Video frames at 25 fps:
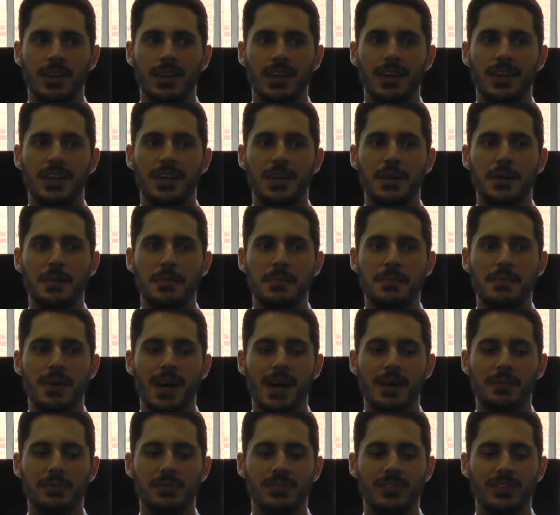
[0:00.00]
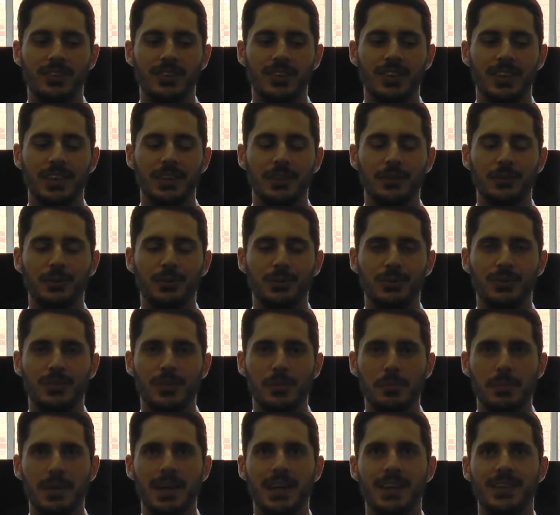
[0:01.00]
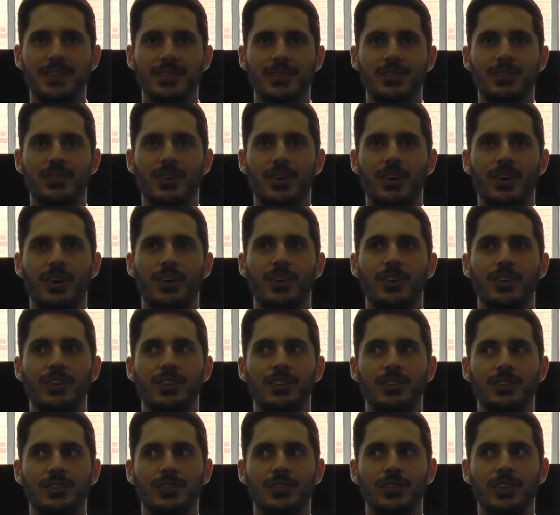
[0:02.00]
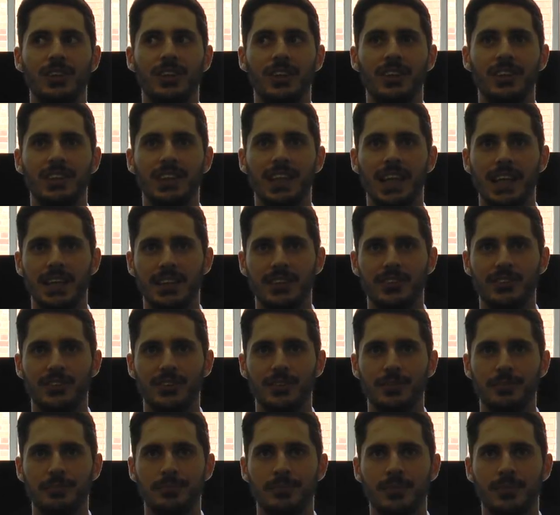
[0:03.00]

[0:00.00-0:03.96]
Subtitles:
Absolutely, it all depends on your location.